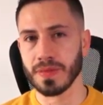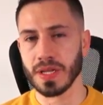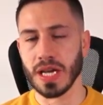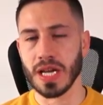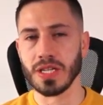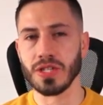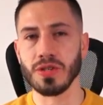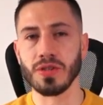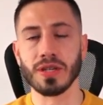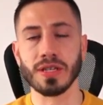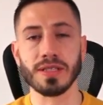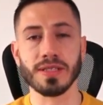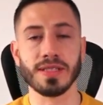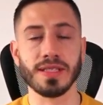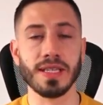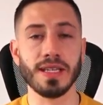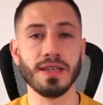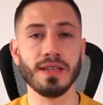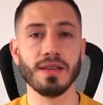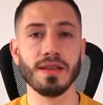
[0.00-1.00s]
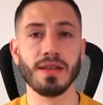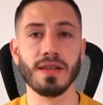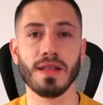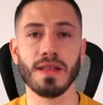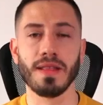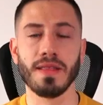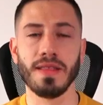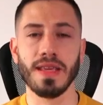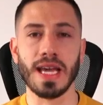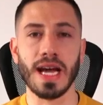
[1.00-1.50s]
As you can see,
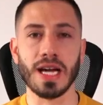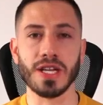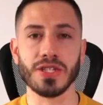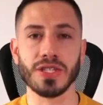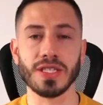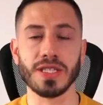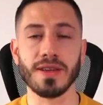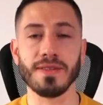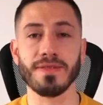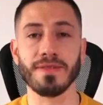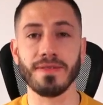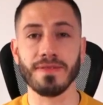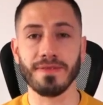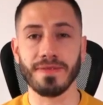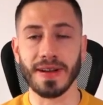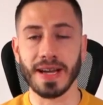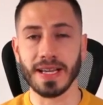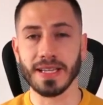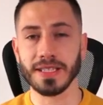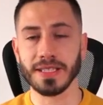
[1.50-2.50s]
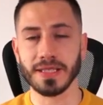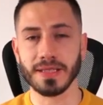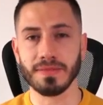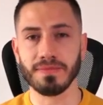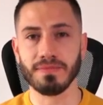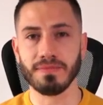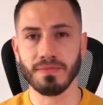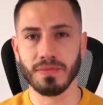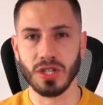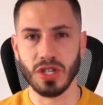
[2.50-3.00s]
the adjective fast
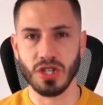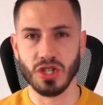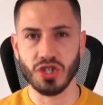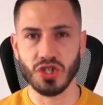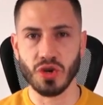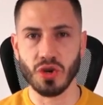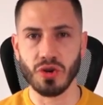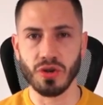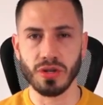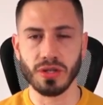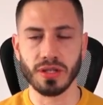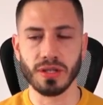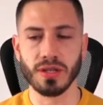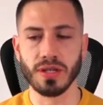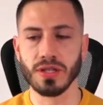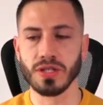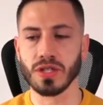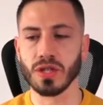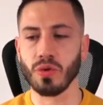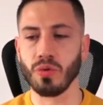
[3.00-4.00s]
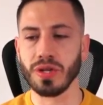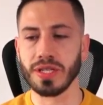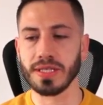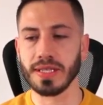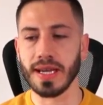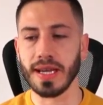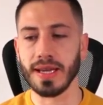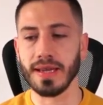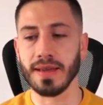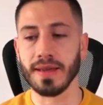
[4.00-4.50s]
is short, so we
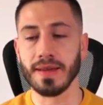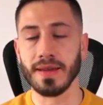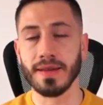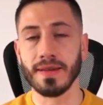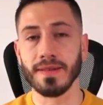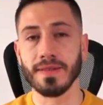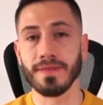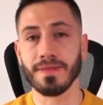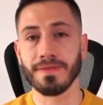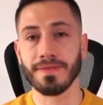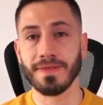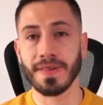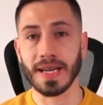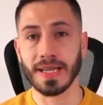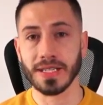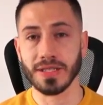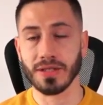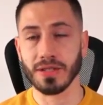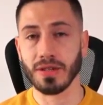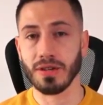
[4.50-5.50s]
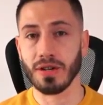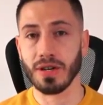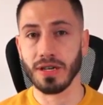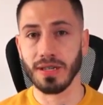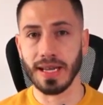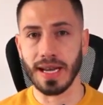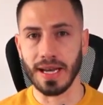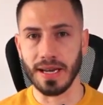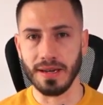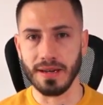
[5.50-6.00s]
say faster
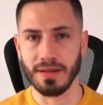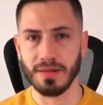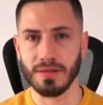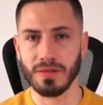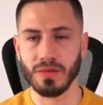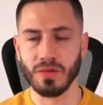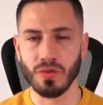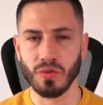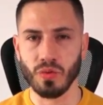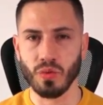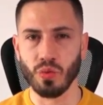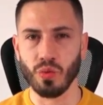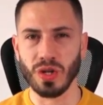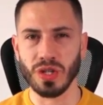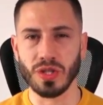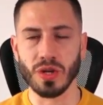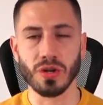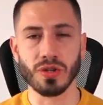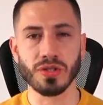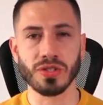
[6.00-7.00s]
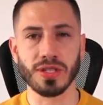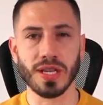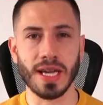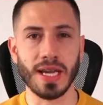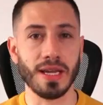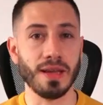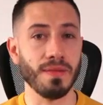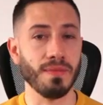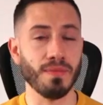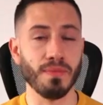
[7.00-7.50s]
than. We don't
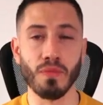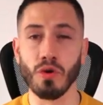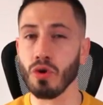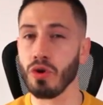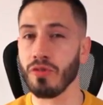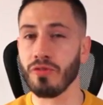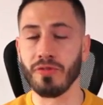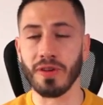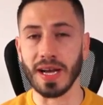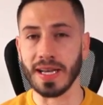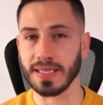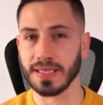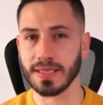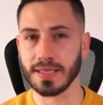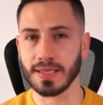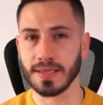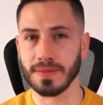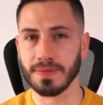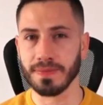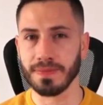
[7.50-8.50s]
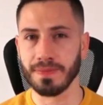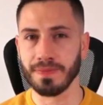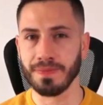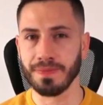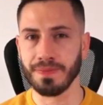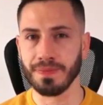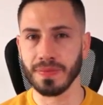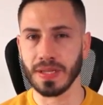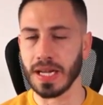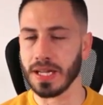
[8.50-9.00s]
say more fast.
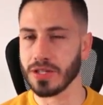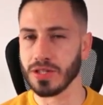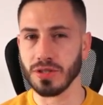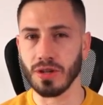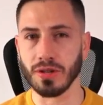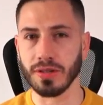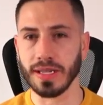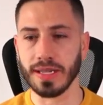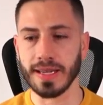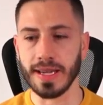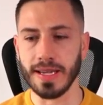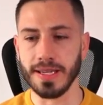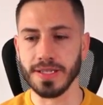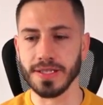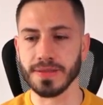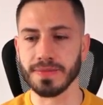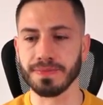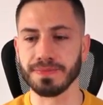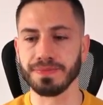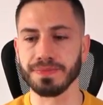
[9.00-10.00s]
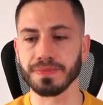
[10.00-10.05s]
That's not the case.